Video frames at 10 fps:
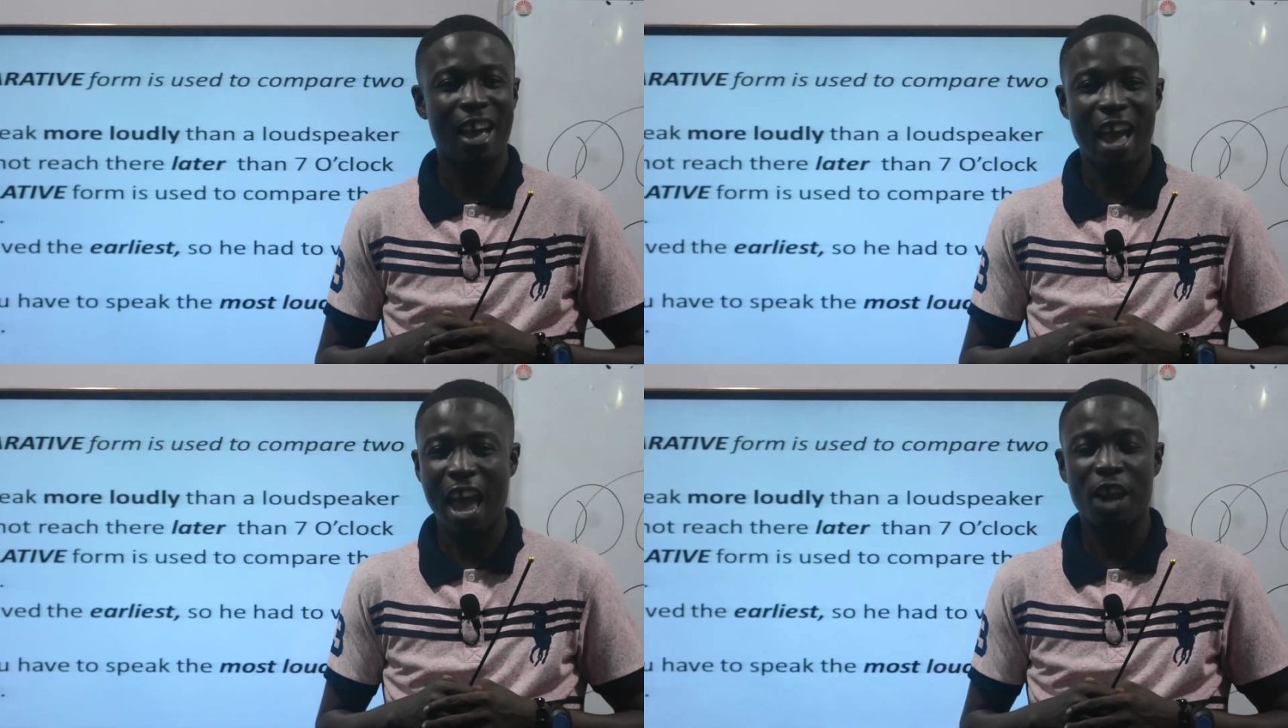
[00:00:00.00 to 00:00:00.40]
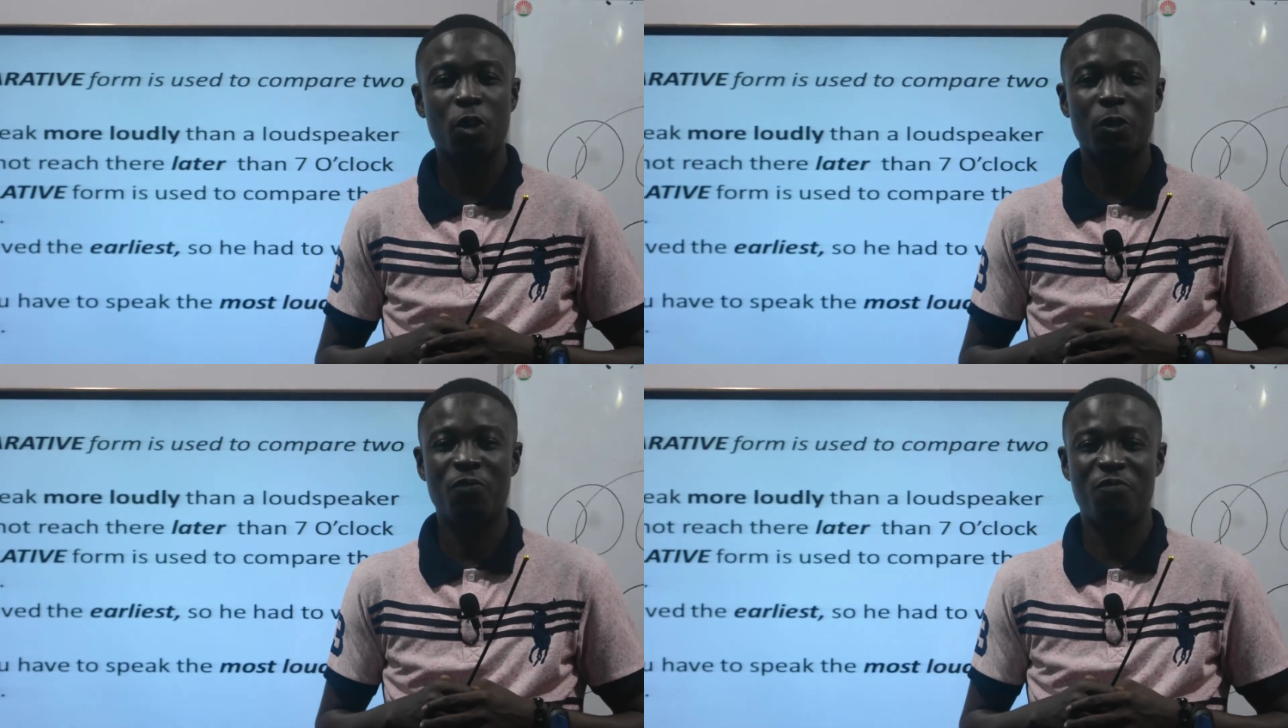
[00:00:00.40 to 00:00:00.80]
and
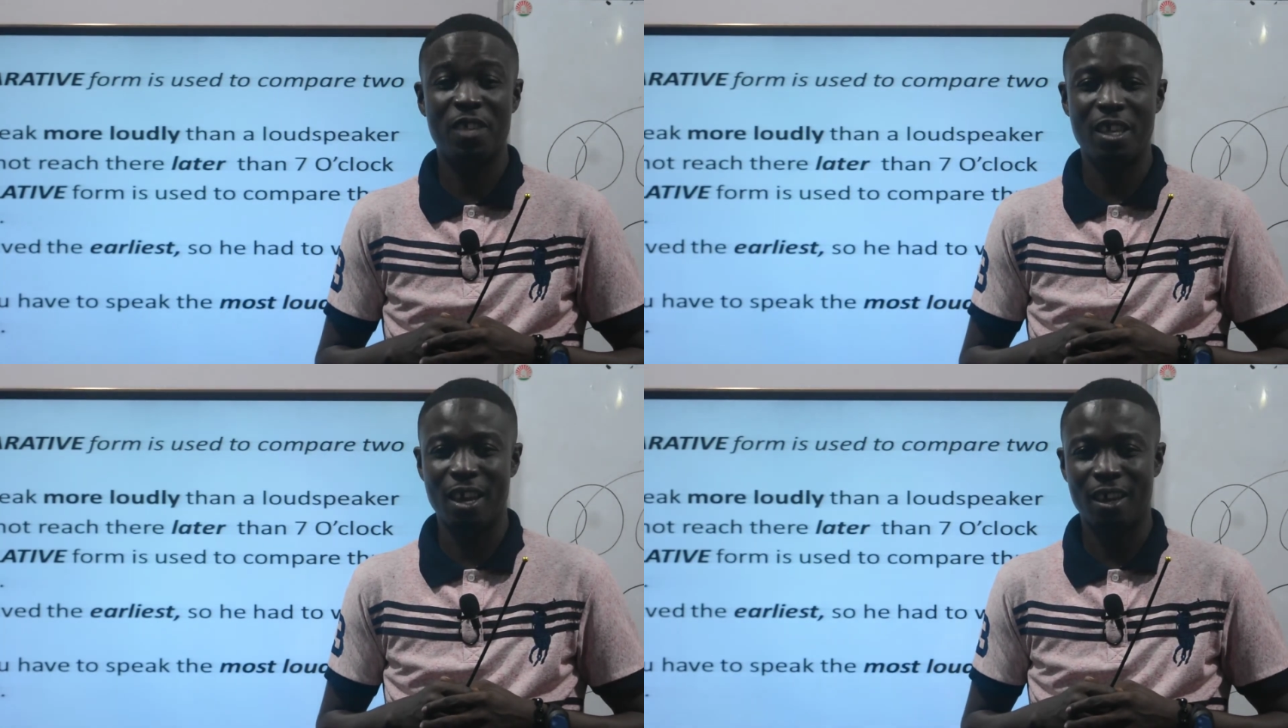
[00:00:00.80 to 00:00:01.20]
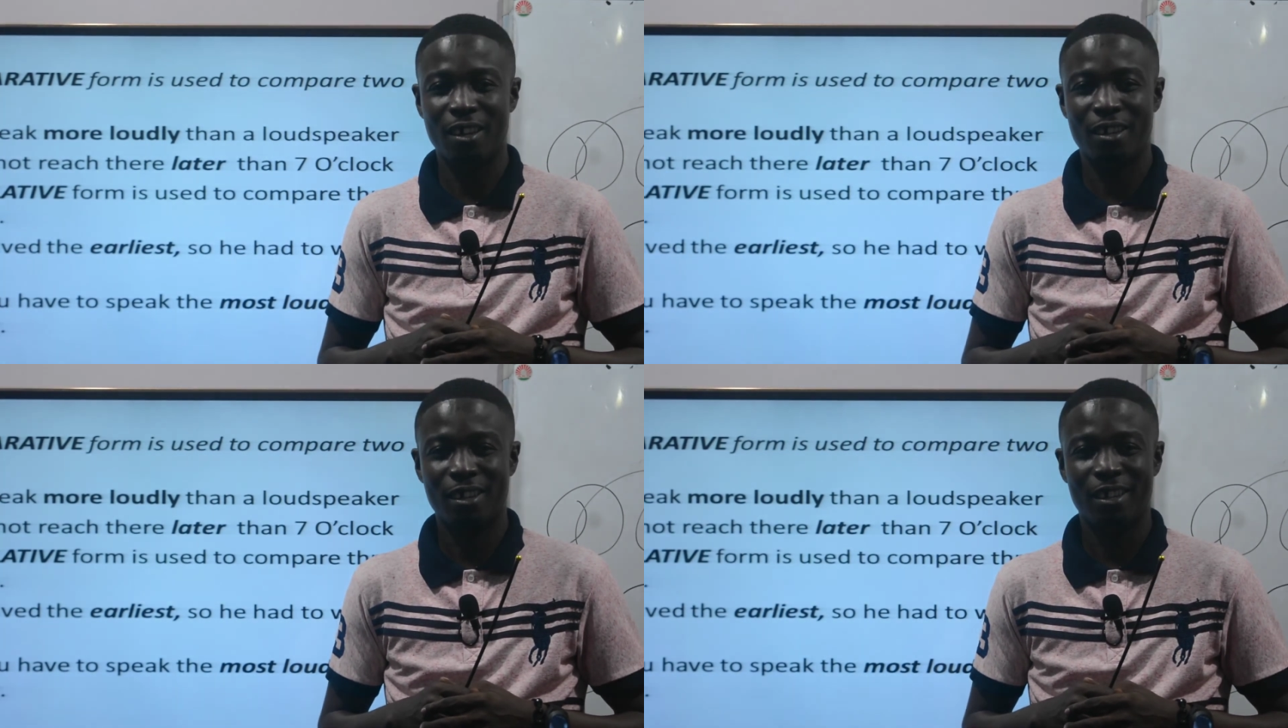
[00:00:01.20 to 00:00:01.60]
not fear.
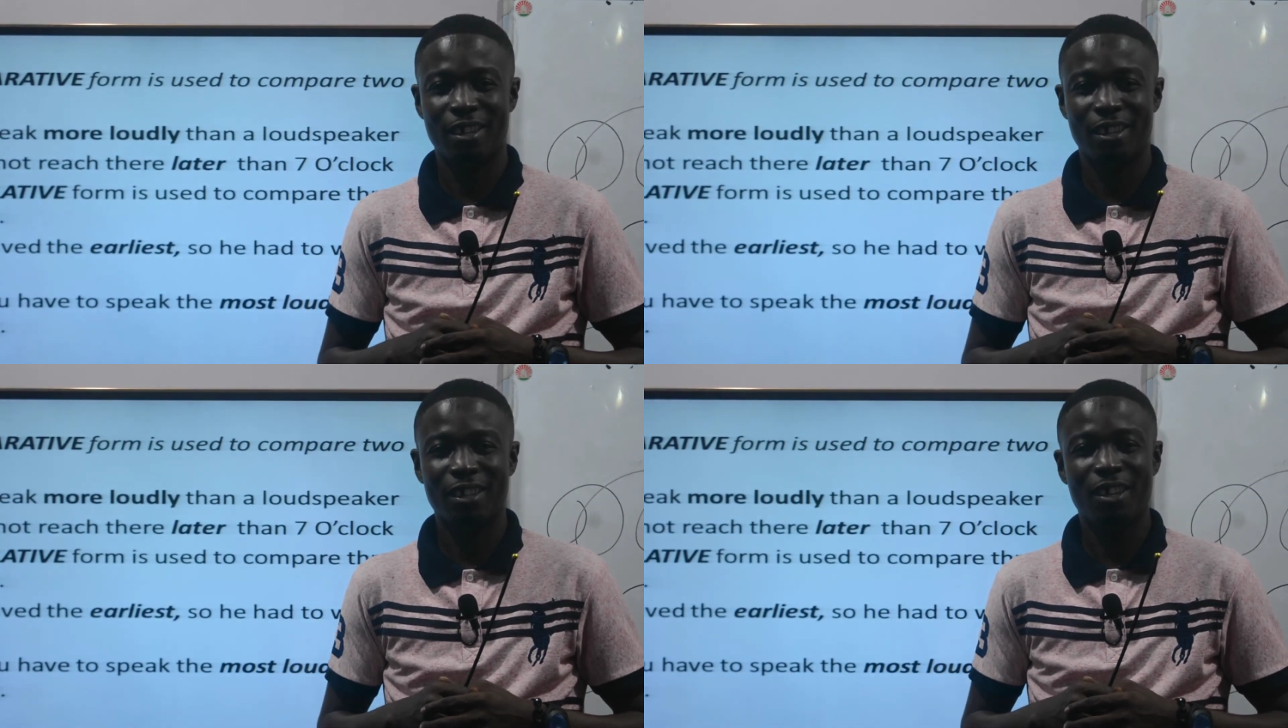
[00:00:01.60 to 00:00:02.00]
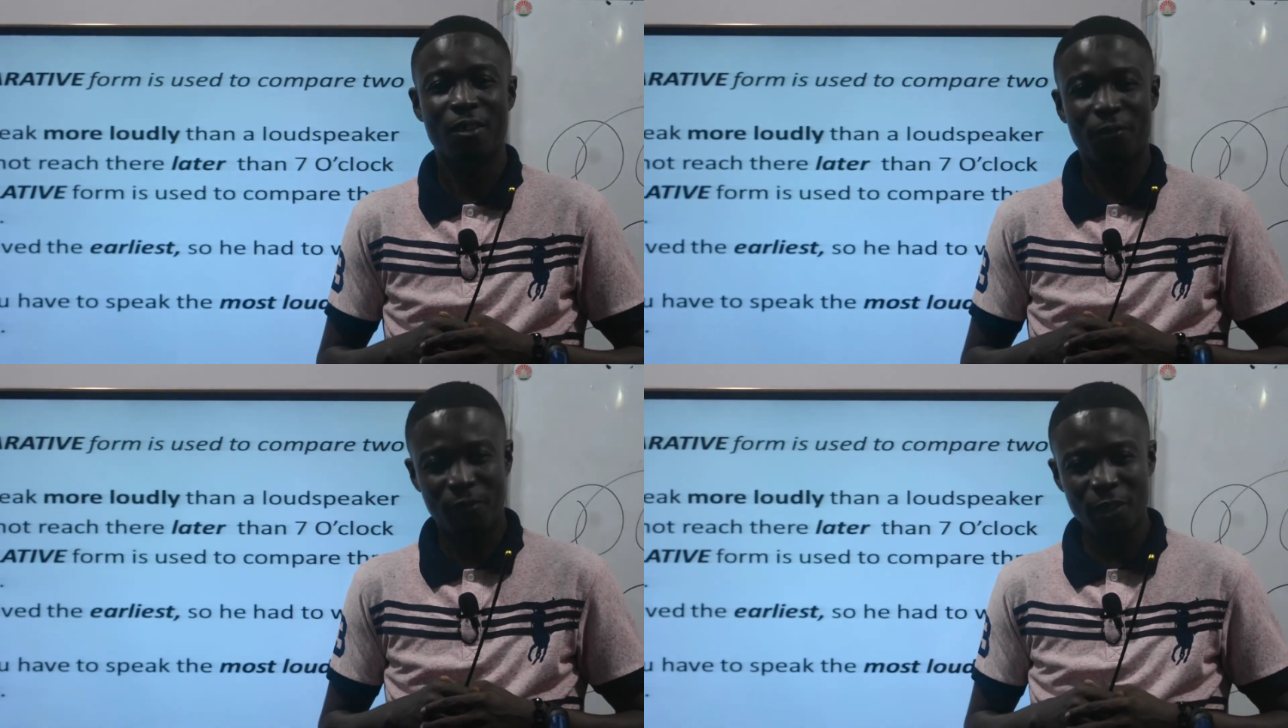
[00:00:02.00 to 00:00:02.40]

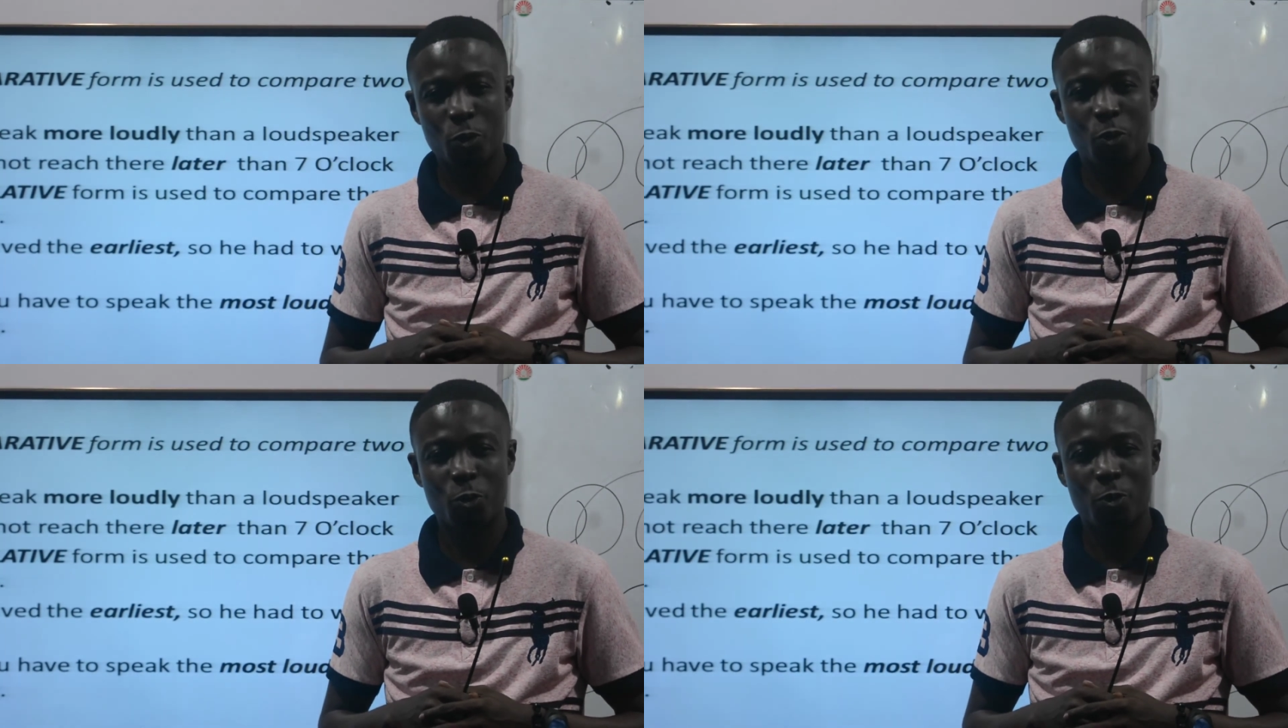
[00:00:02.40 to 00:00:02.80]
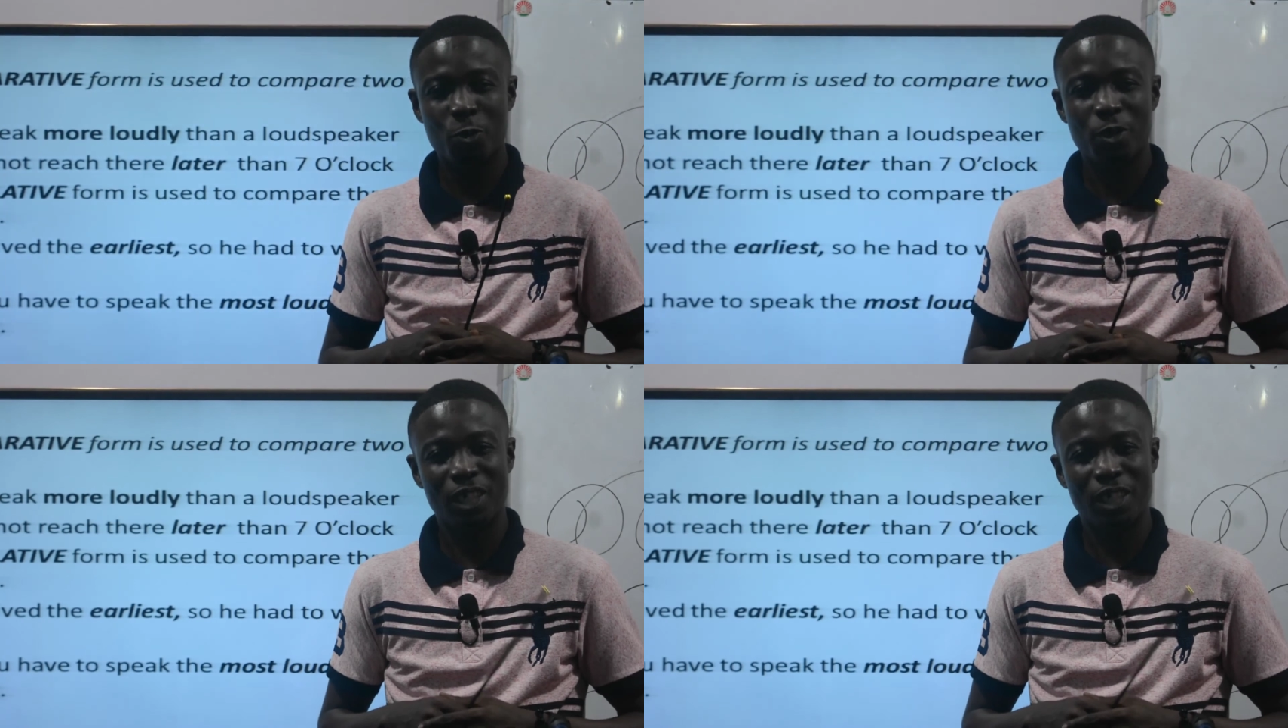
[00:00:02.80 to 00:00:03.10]
This too